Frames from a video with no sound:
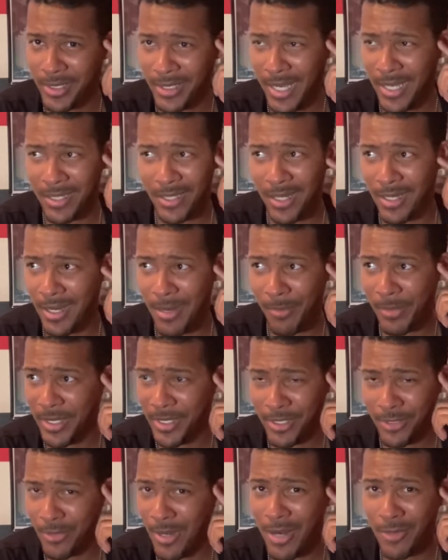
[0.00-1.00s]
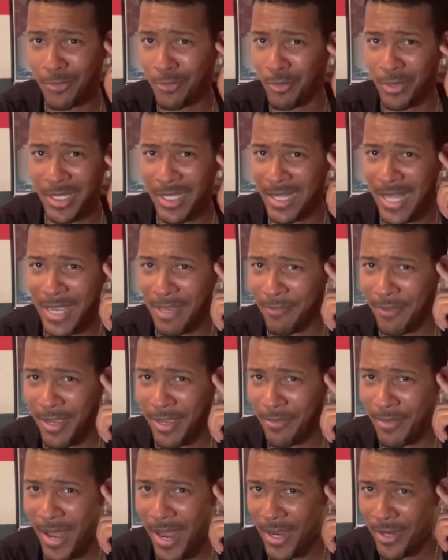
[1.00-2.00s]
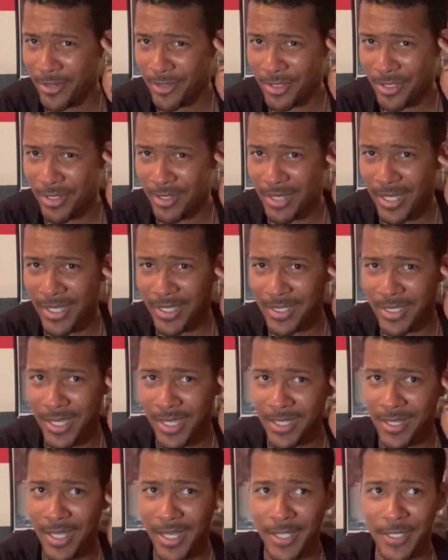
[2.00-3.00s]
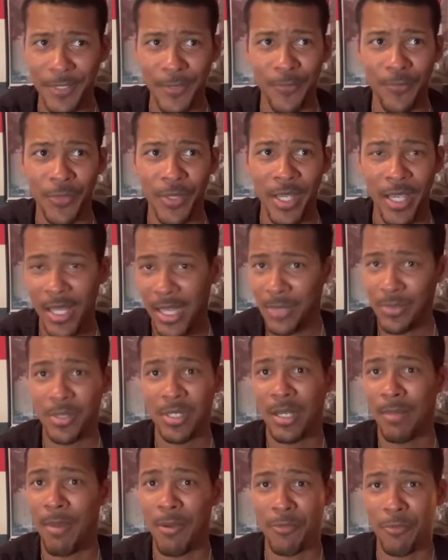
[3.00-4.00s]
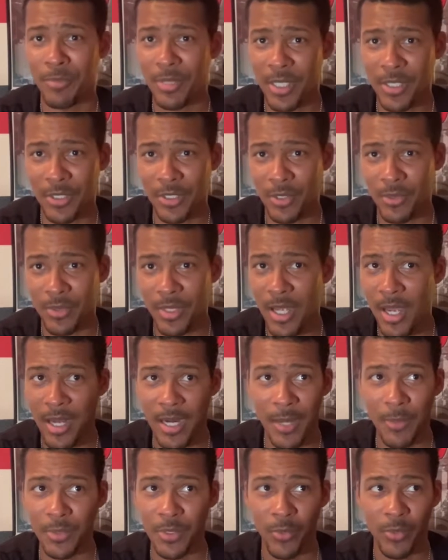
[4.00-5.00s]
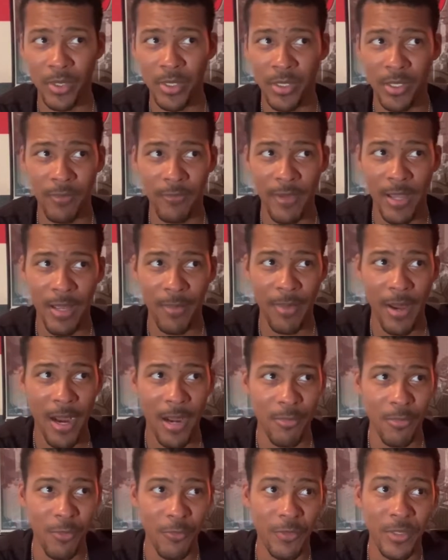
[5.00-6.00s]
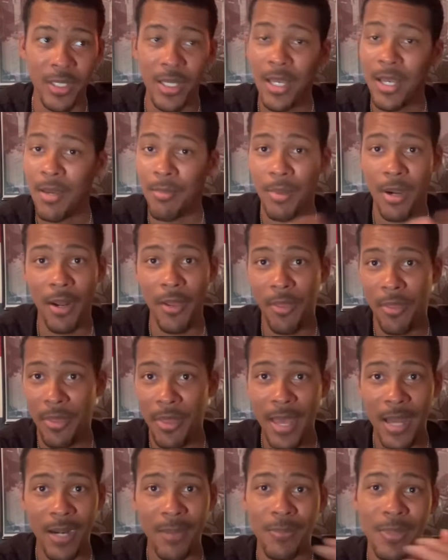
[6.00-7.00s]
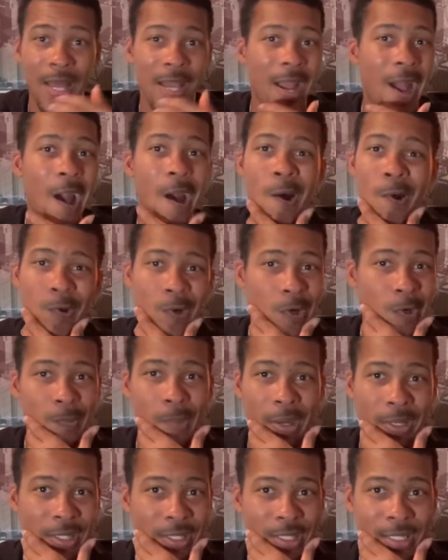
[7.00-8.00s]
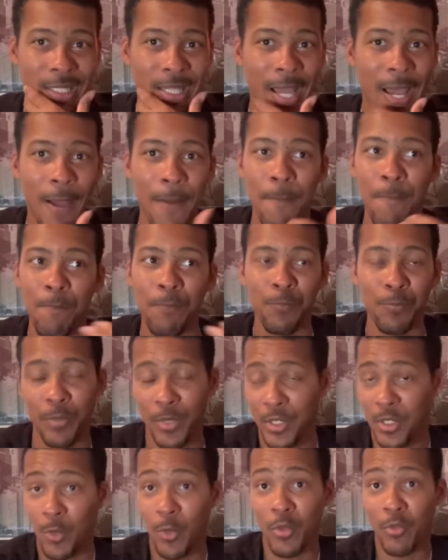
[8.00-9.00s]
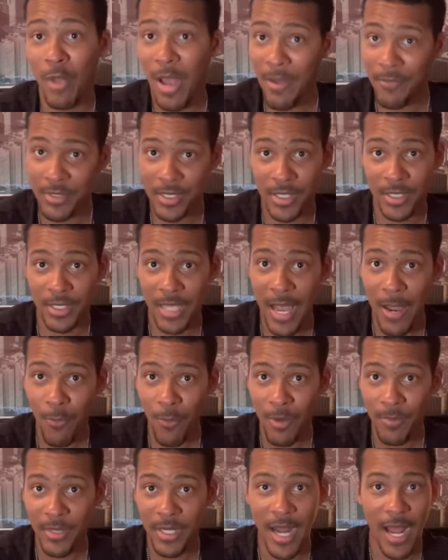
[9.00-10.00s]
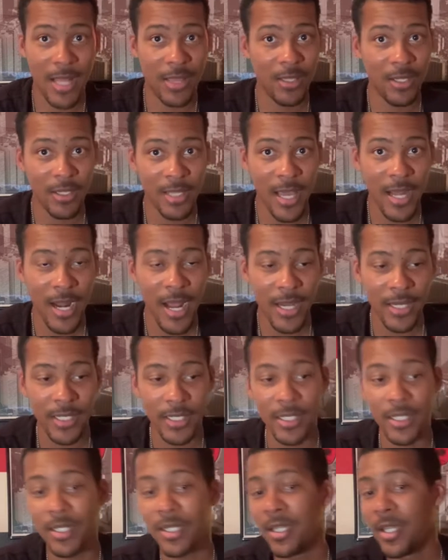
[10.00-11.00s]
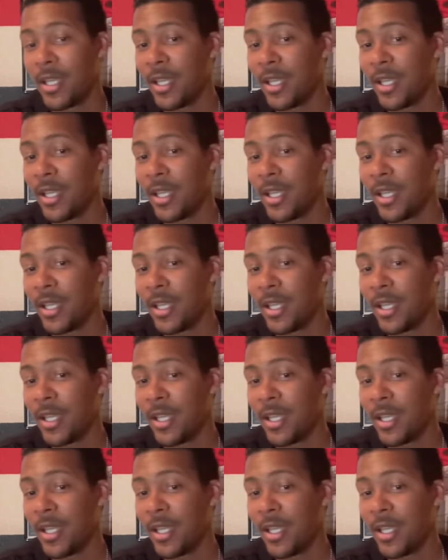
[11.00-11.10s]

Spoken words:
Ain't nothing I'm into. I don't really like vampires or like that. Like, unless we're talking about From Dusk Till Dawn, that was a really good vampire movie. But other than that, I'm like, I don't know about this cat. But Zoe Kravitz as Catwoman, I love that idea.